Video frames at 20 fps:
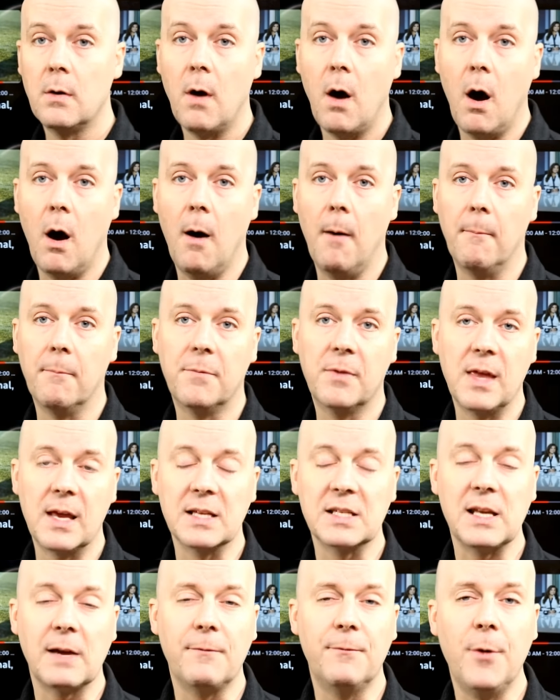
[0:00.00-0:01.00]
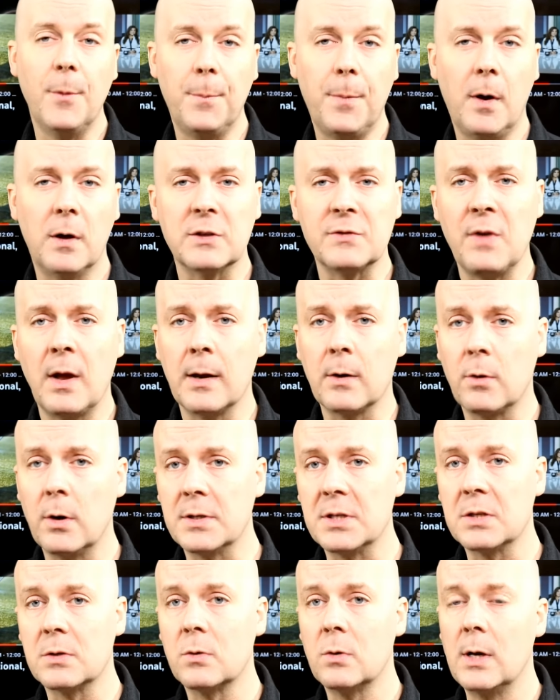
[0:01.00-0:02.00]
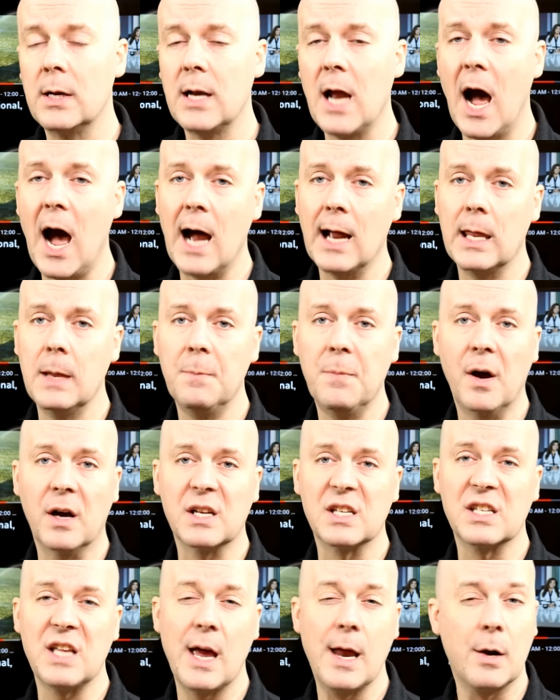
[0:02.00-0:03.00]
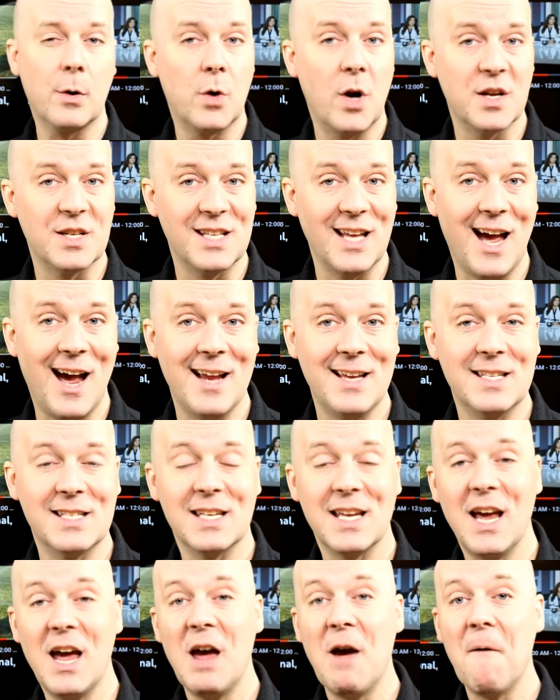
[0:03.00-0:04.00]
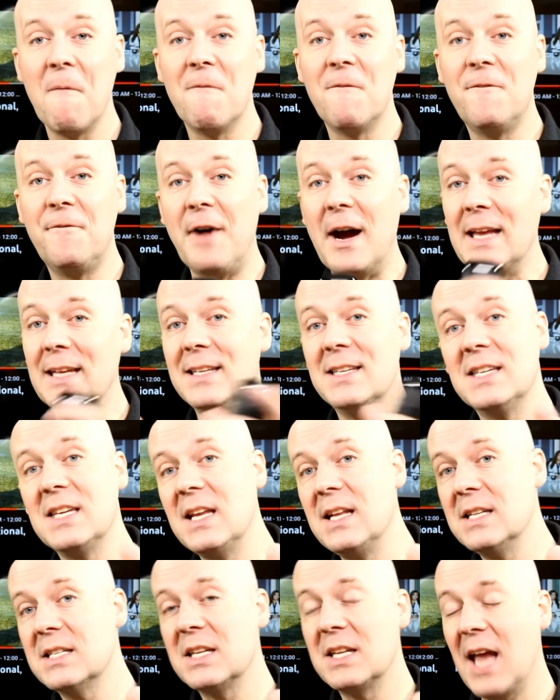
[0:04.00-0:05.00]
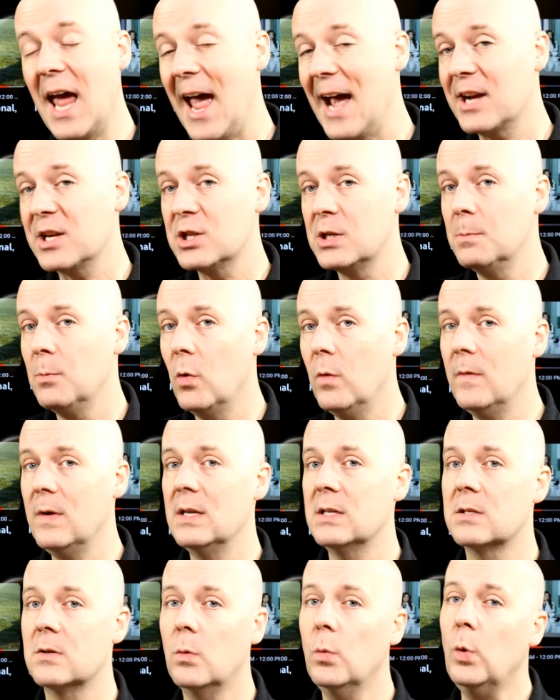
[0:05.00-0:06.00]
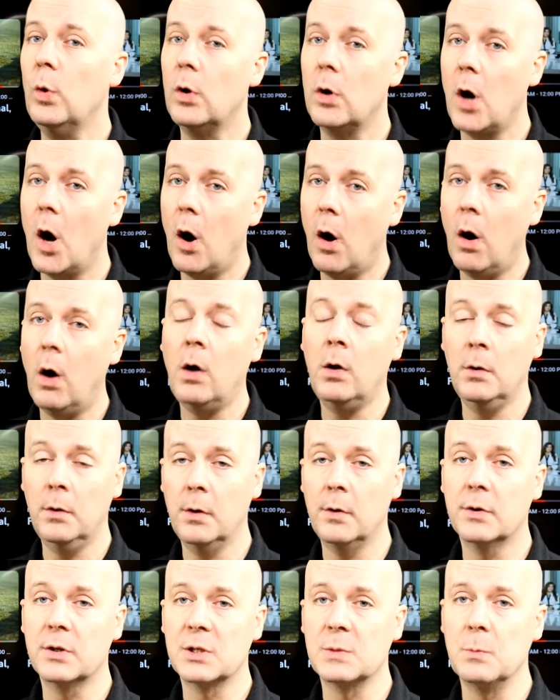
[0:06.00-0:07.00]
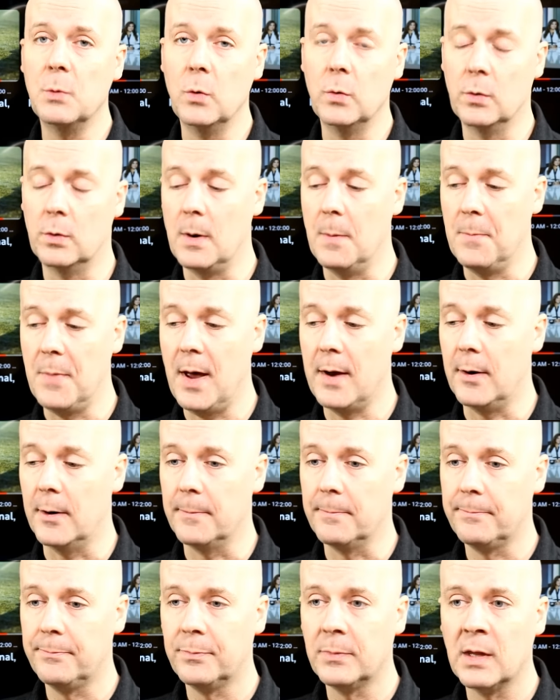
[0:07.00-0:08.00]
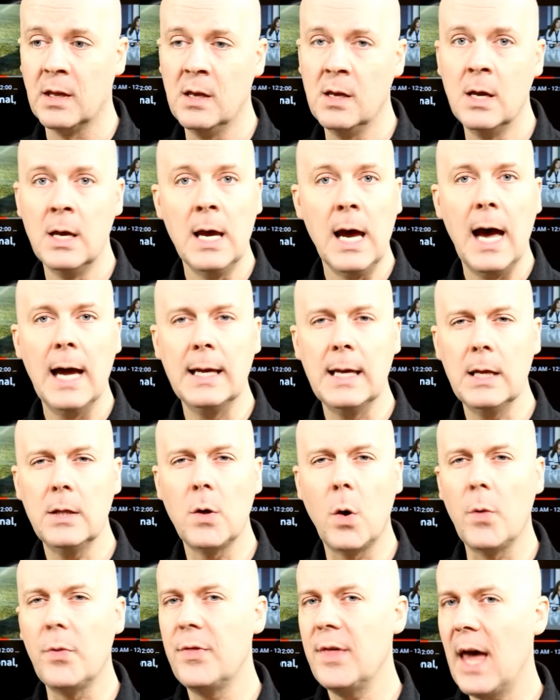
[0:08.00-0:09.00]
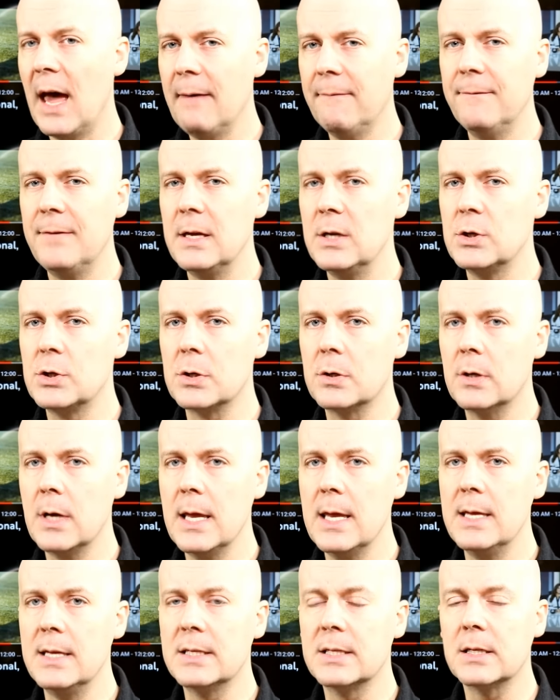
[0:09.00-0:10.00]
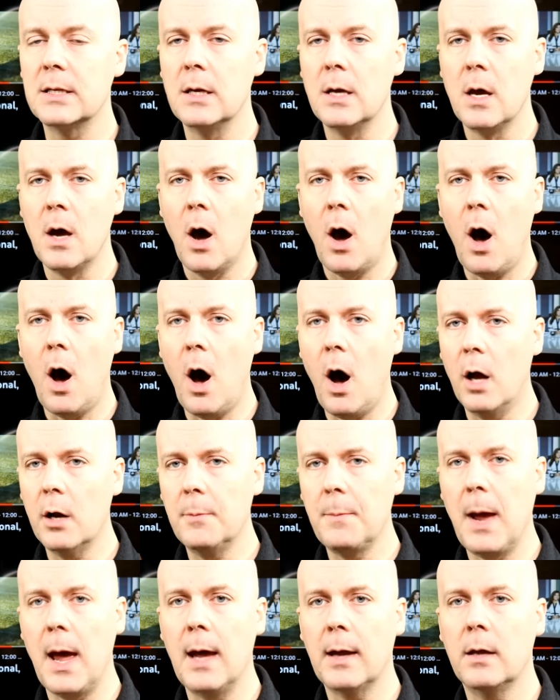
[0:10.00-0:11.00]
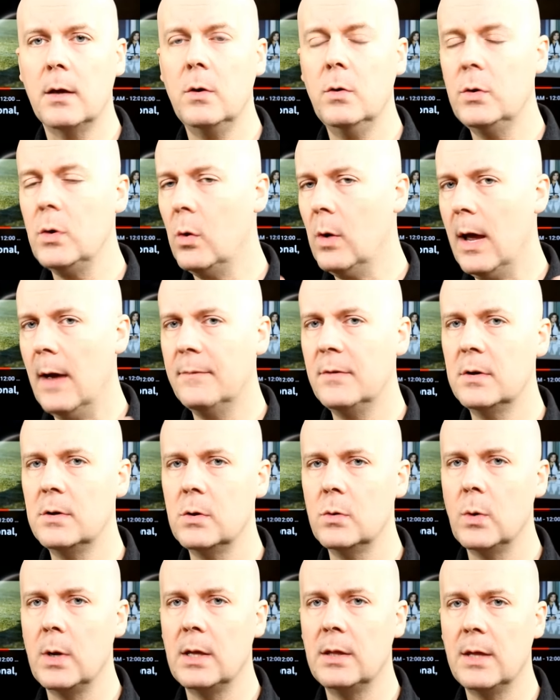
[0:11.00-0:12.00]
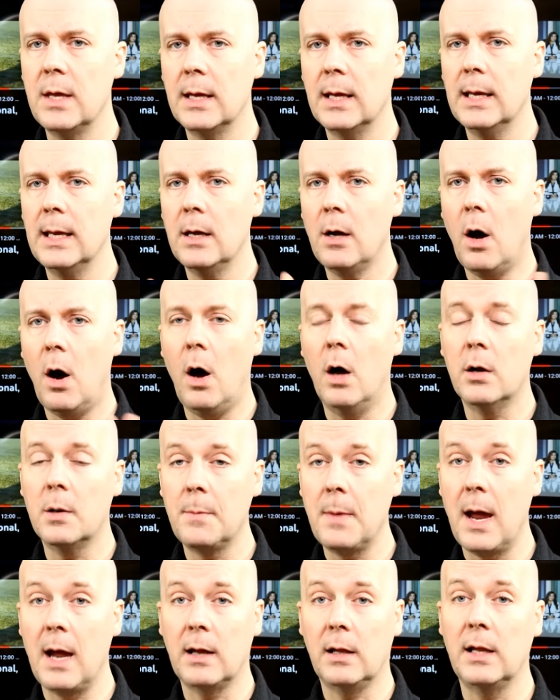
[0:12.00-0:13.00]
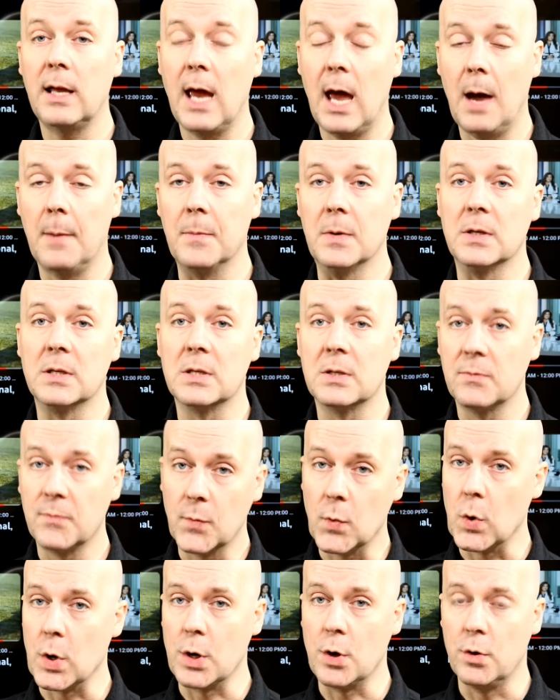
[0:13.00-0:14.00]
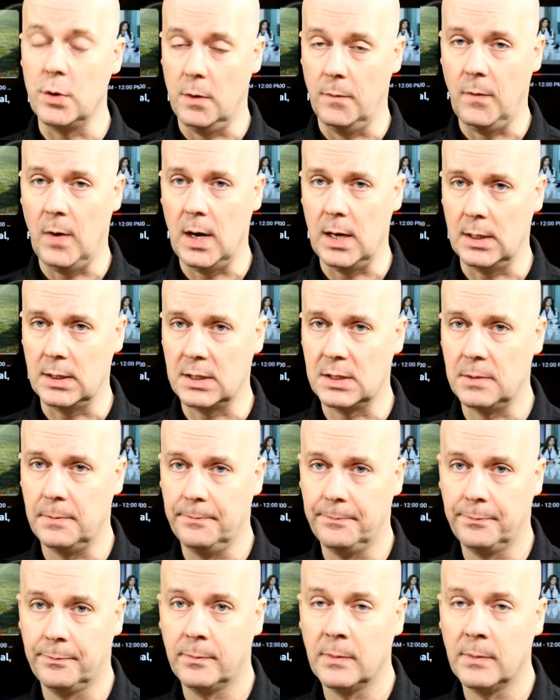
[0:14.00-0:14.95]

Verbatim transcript: um, things like footballs flying across the screen, hockey pucks flying across the ice, fight scenes in action movies will all look smoother and better. Again though, that feature is automatic. You don't have to do anything. It automatically happens for your device.